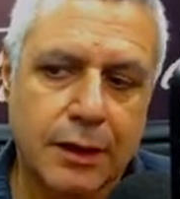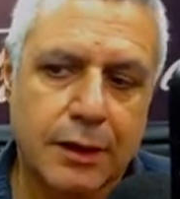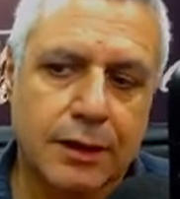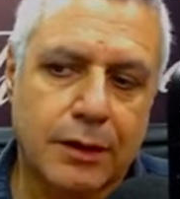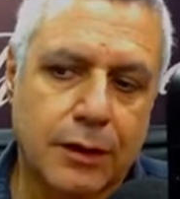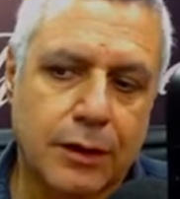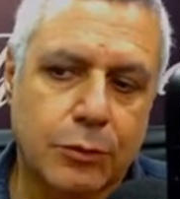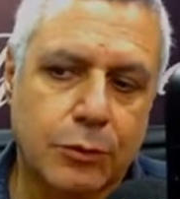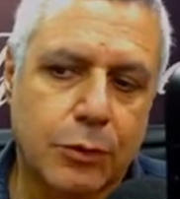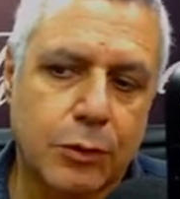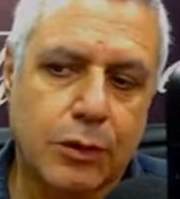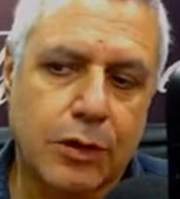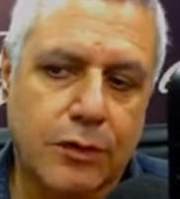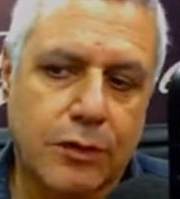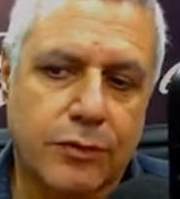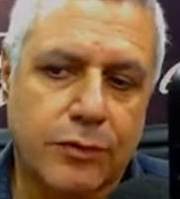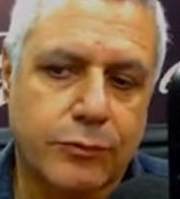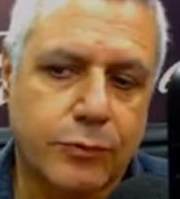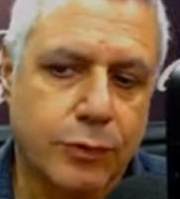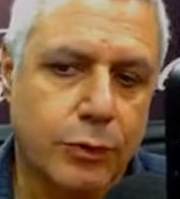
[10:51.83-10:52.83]
can walk
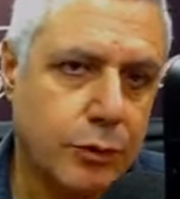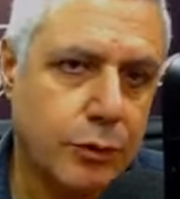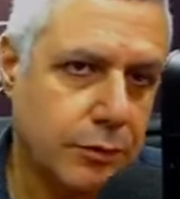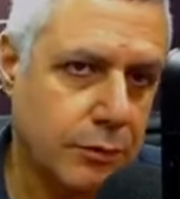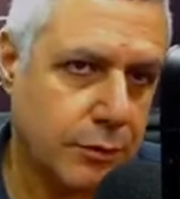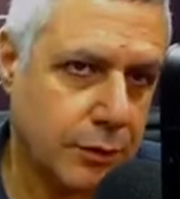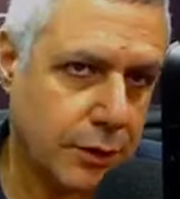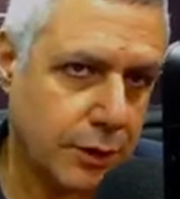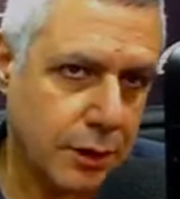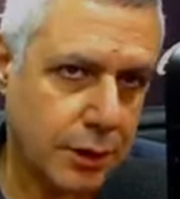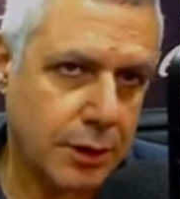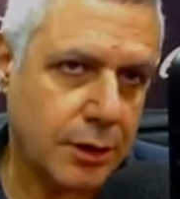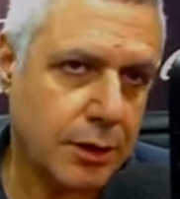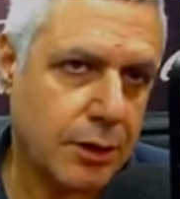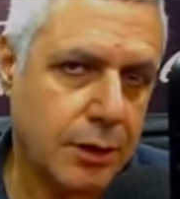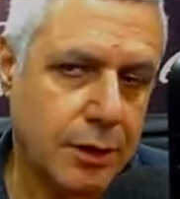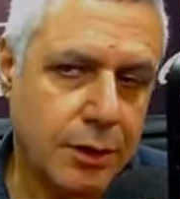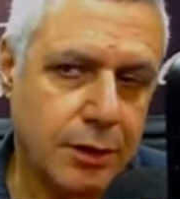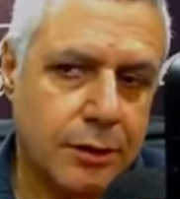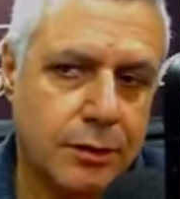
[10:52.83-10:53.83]
us through
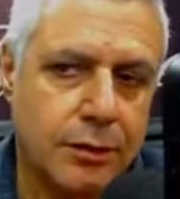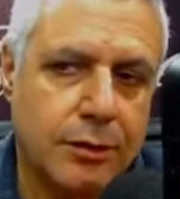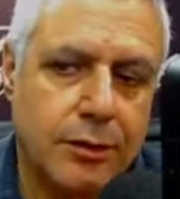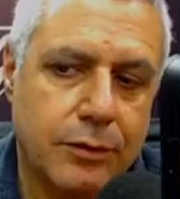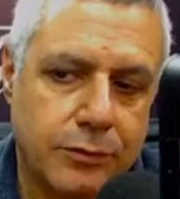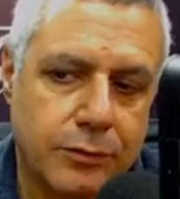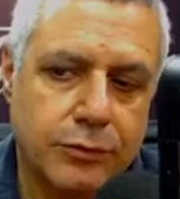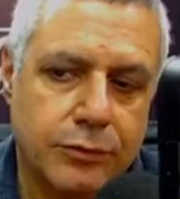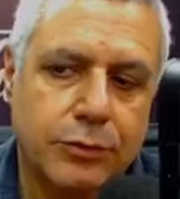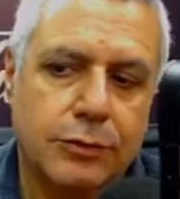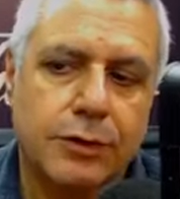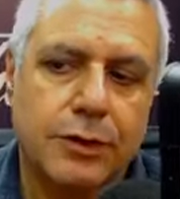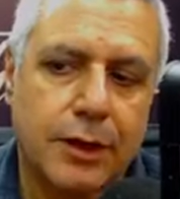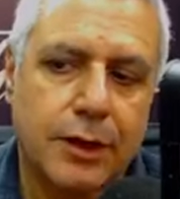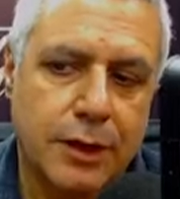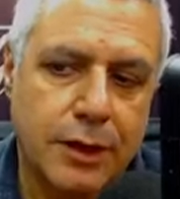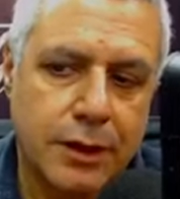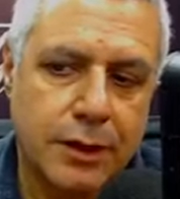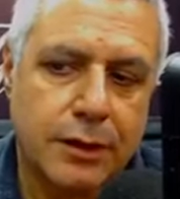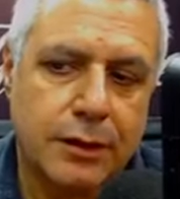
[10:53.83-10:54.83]

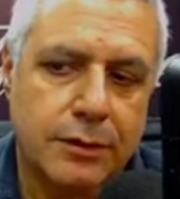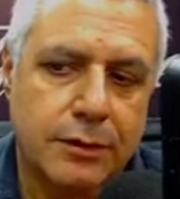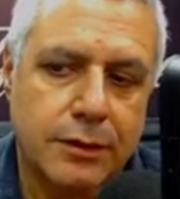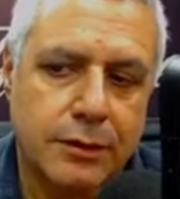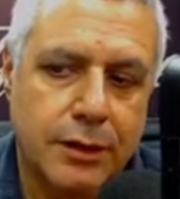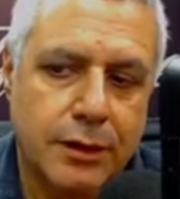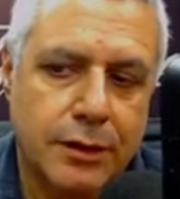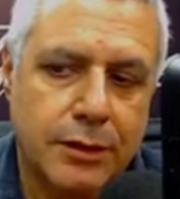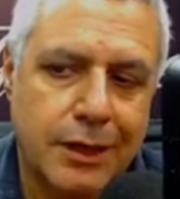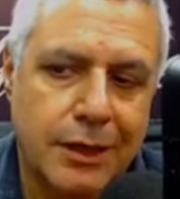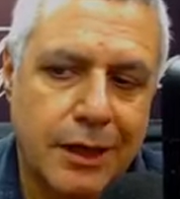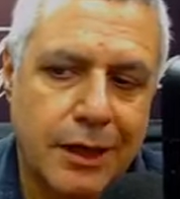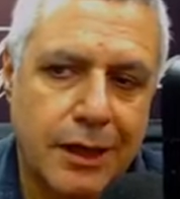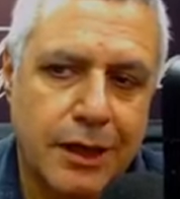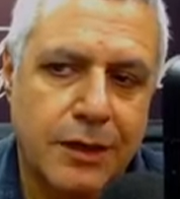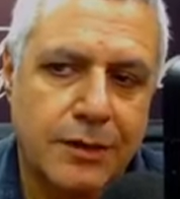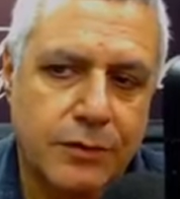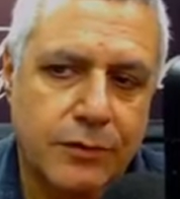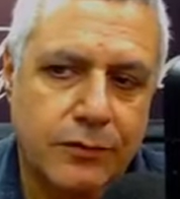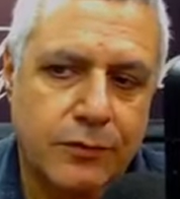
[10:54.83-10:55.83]
the
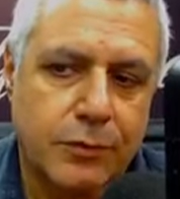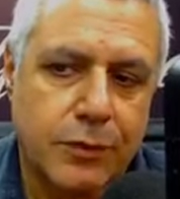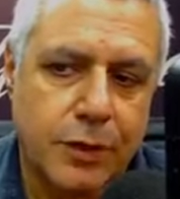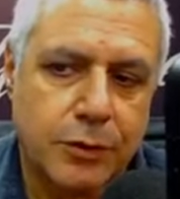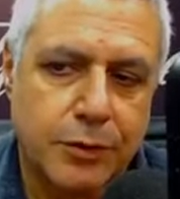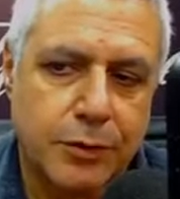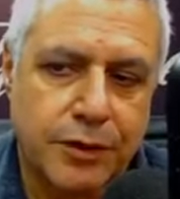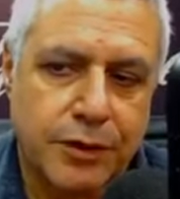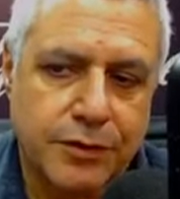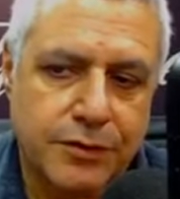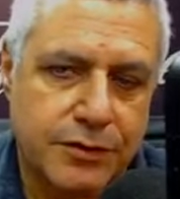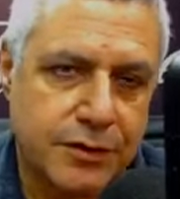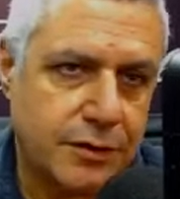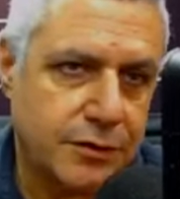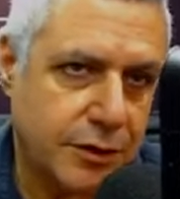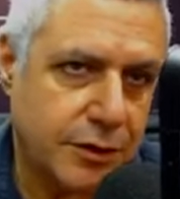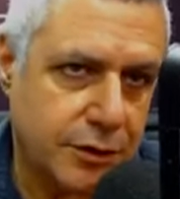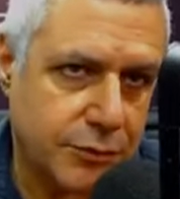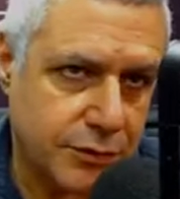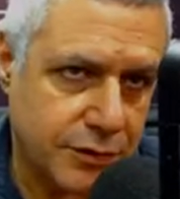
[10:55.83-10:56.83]
lens of what we're
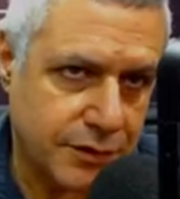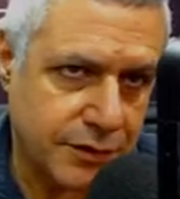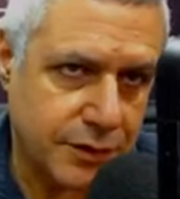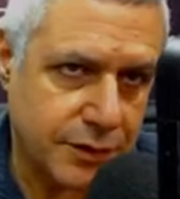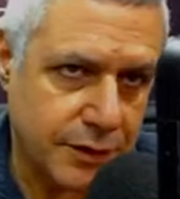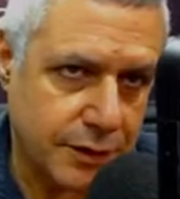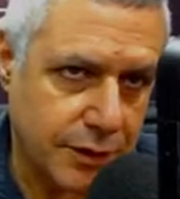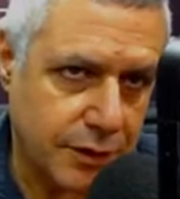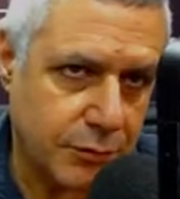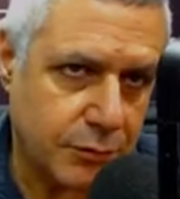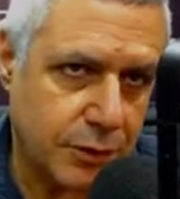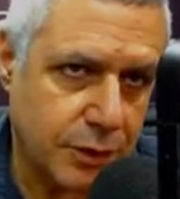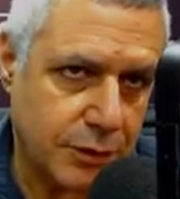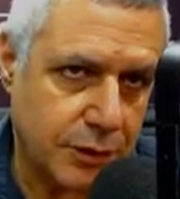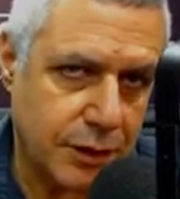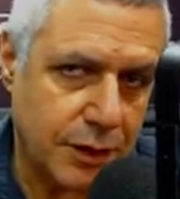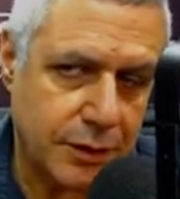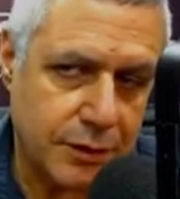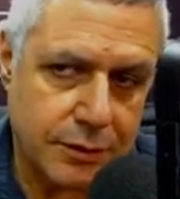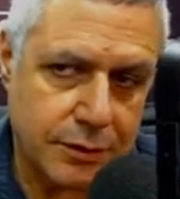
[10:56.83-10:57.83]
interested in,
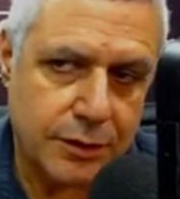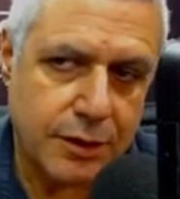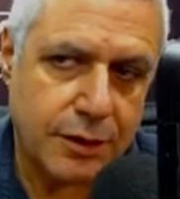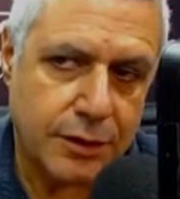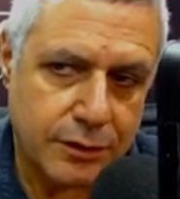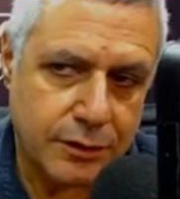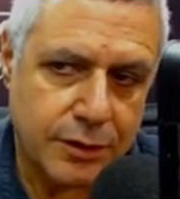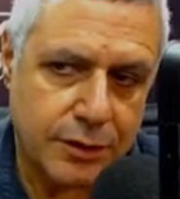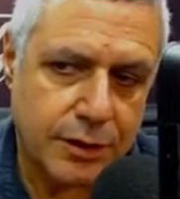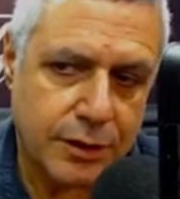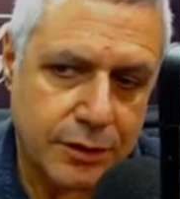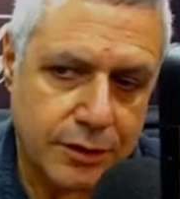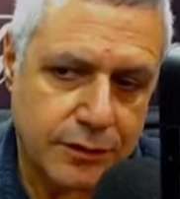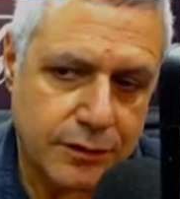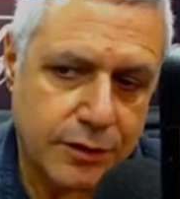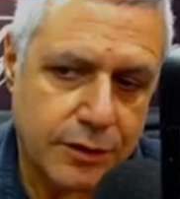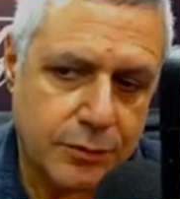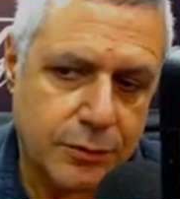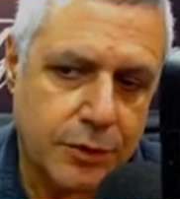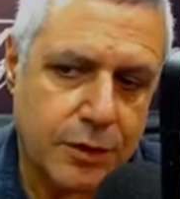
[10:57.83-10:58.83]
what the
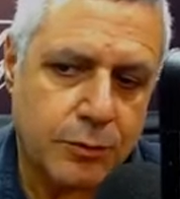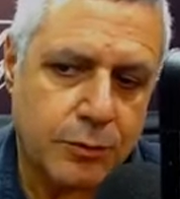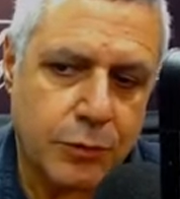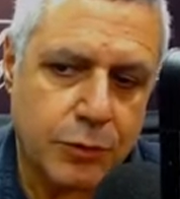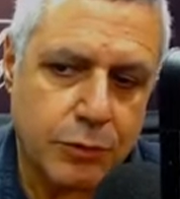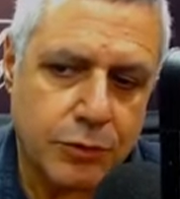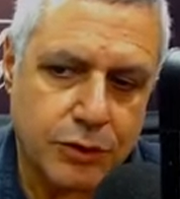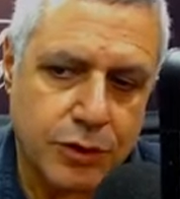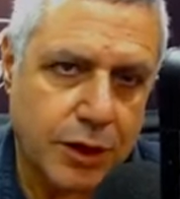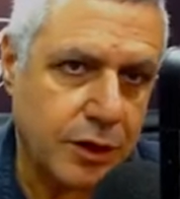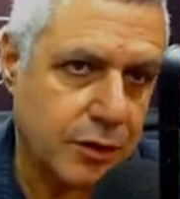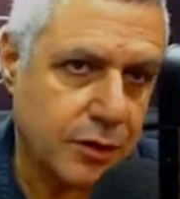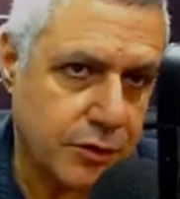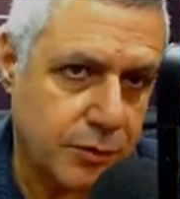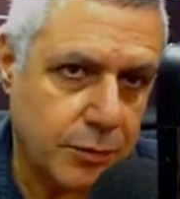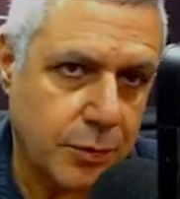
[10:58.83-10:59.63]
areas that we are more challenged